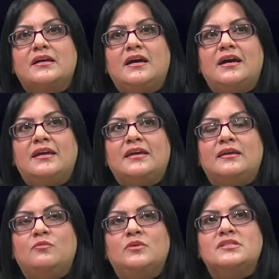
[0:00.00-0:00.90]

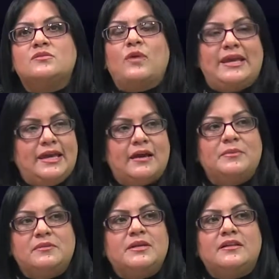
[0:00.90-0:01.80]
I was waking up
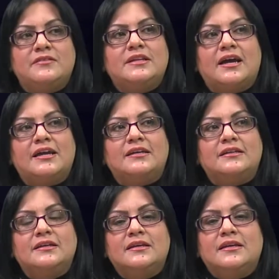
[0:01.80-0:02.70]
in the middle of the night
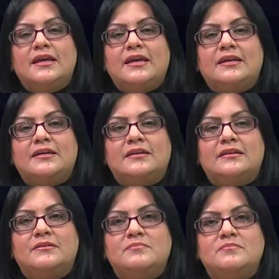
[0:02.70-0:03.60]
and